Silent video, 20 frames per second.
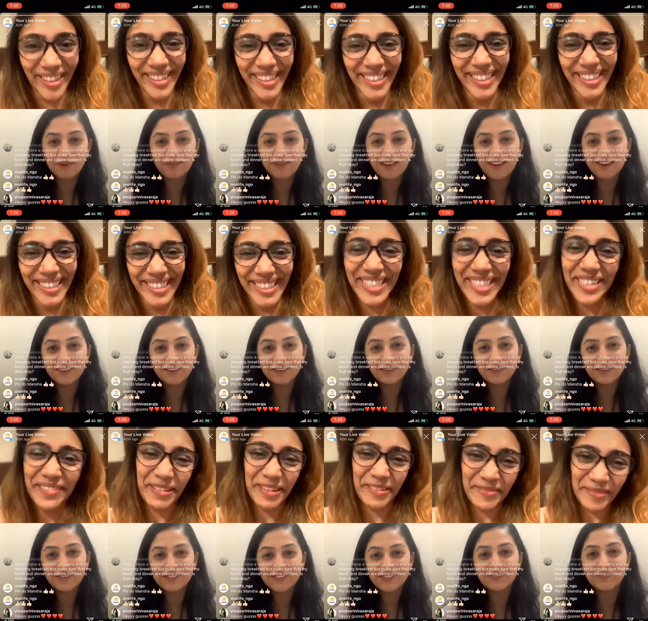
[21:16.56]
Speaker 1: because
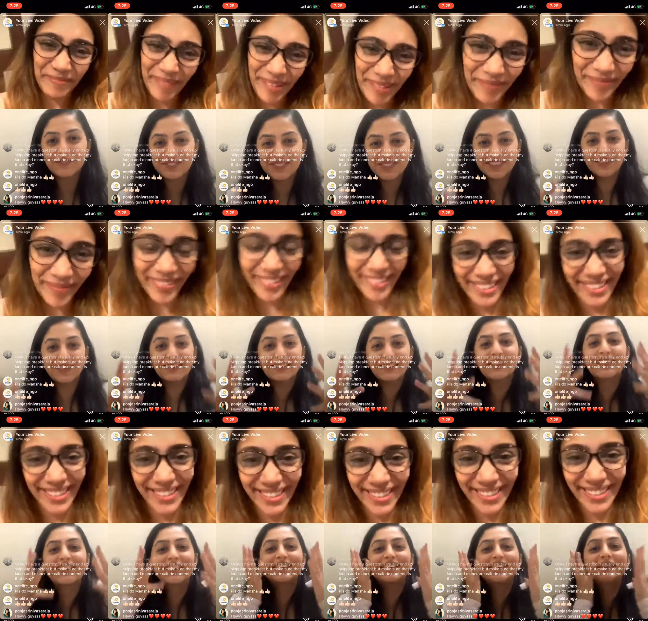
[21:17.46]

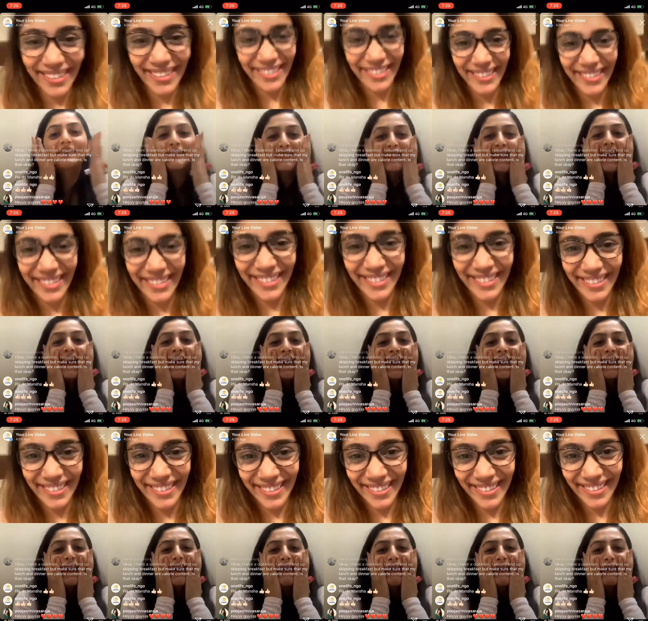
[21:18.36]
it's like I
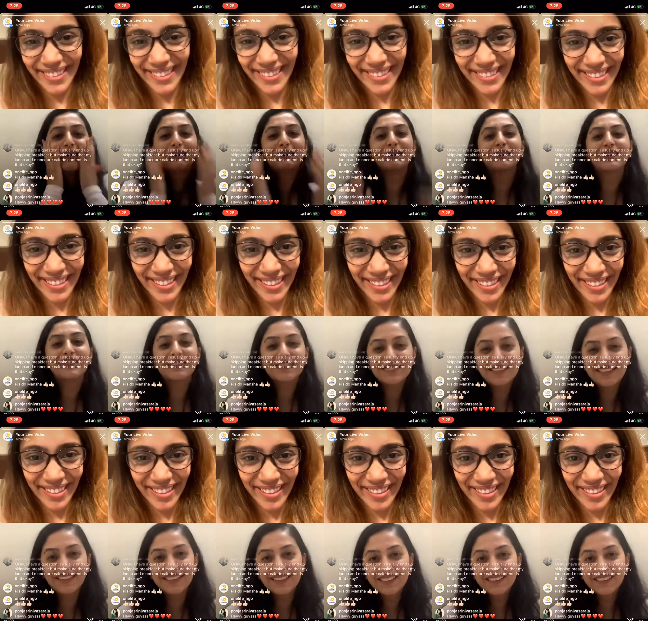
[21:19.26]
cannot do this.
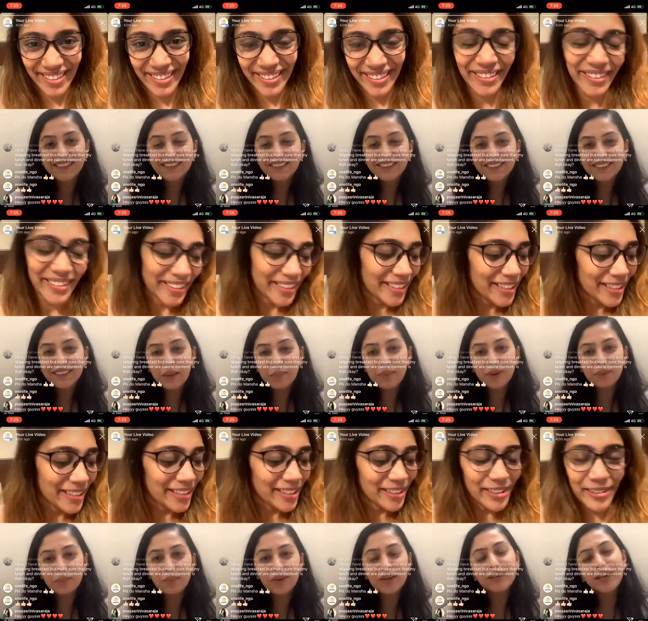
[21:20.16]
Yeah, but but
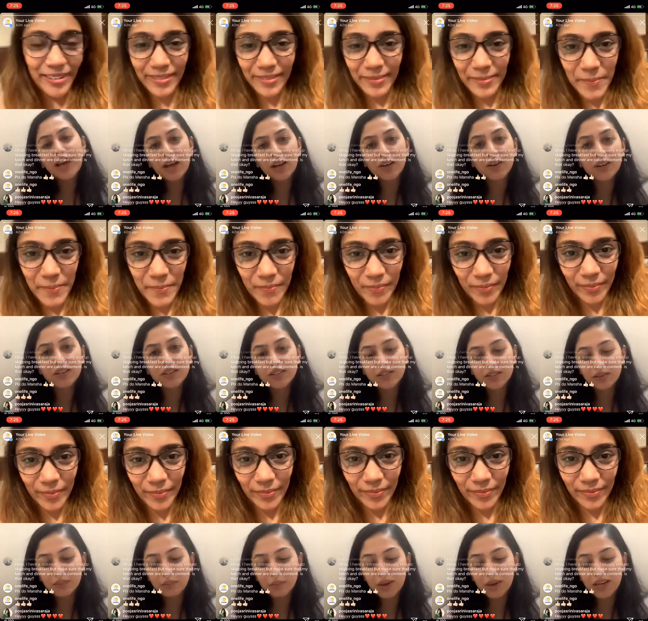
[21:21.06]
yeah, because but
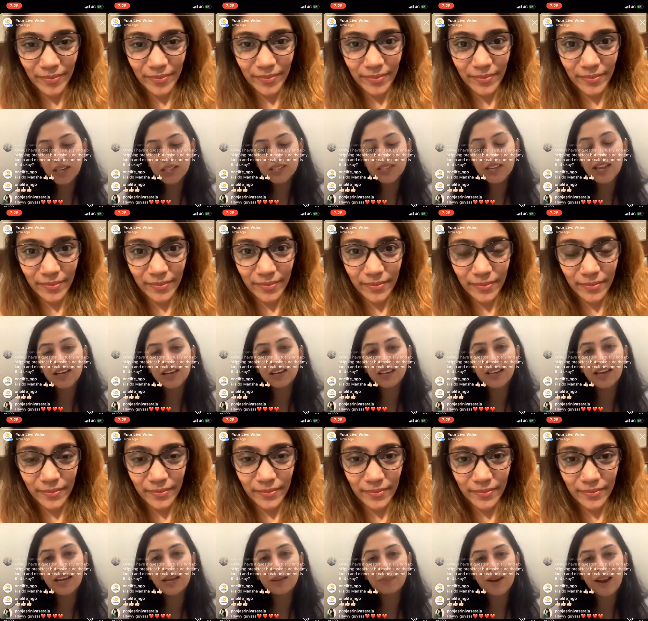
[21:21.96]
it's like a daily
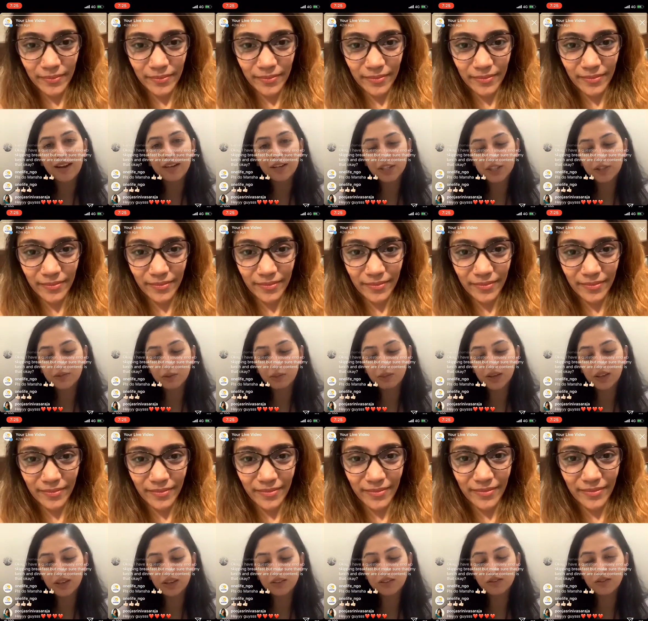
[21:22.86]
practice for me.
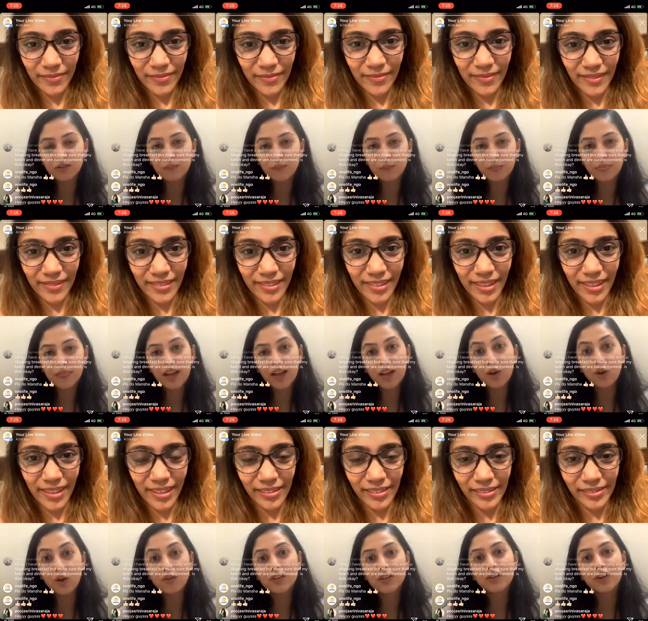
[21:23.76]
So I yeah. always
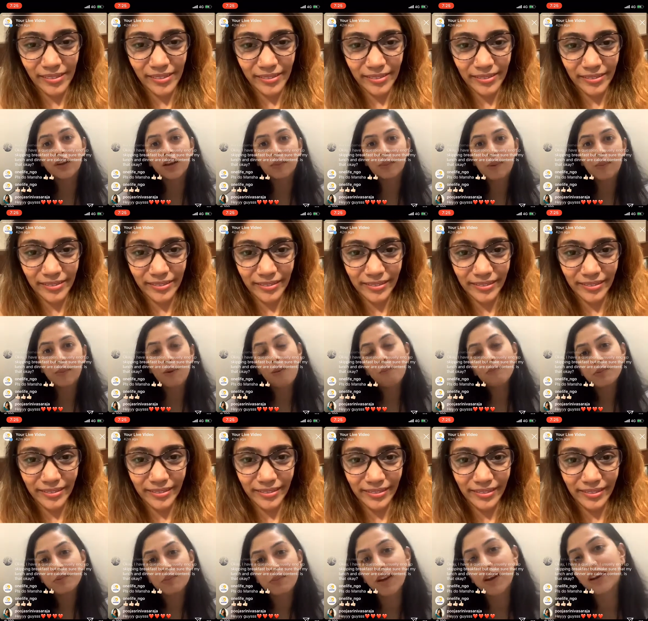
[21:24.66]
look at my mom's
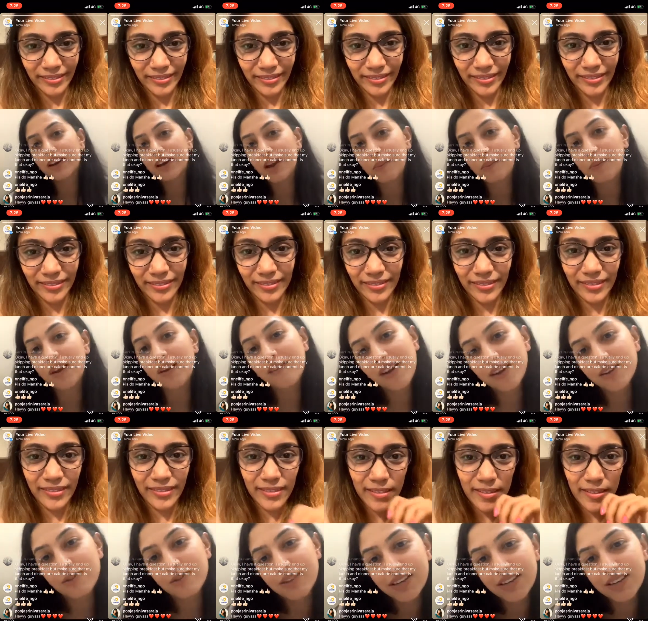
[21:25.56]
plate and I'm like, why are you
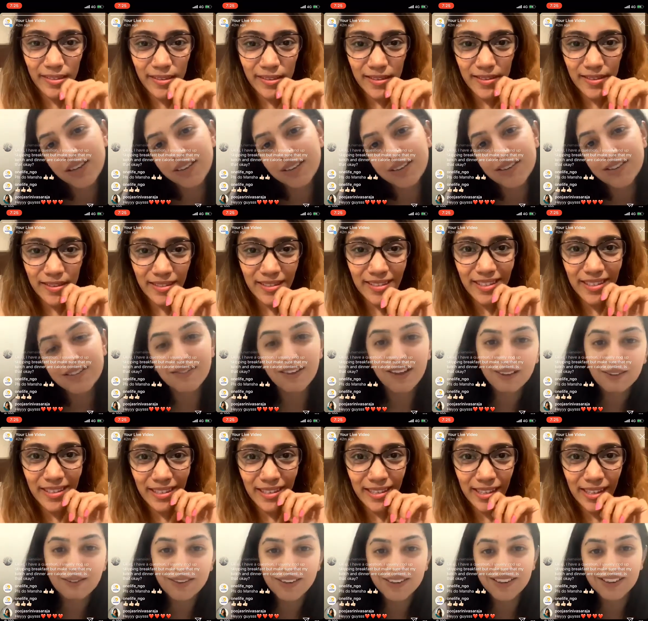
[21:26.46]
eating this? Why are you
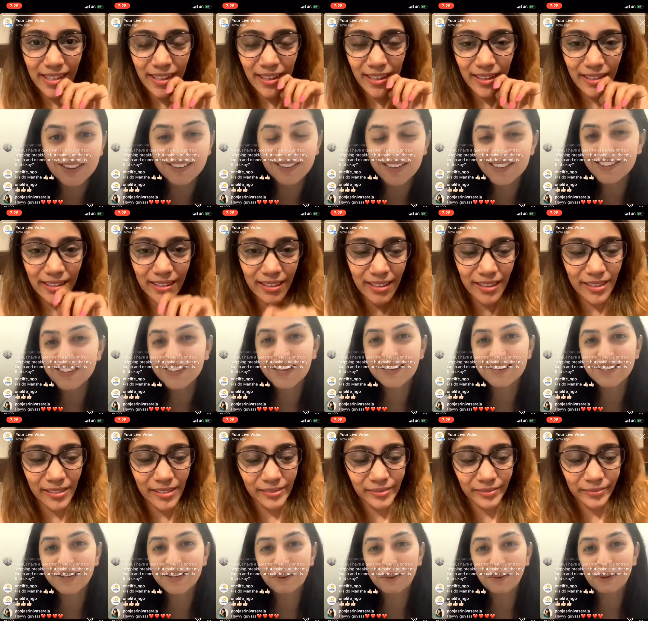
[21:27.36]
eating? Yeah, he gets yeah.
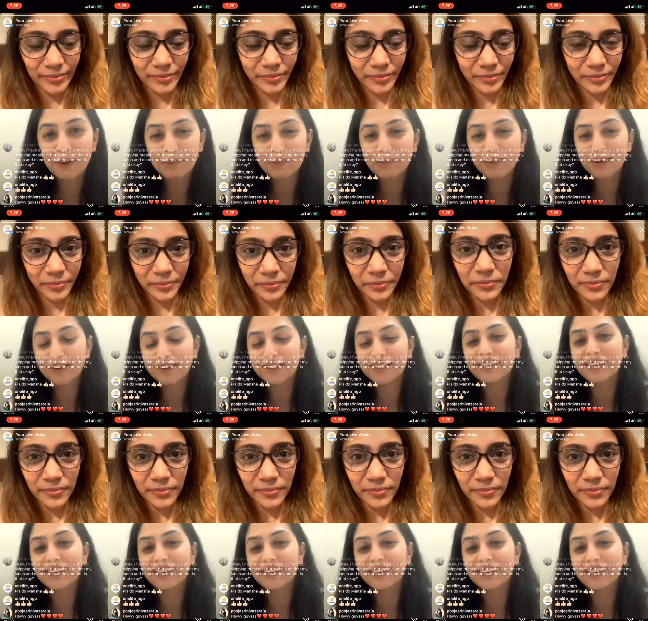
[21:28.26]
annoyed, but yeah.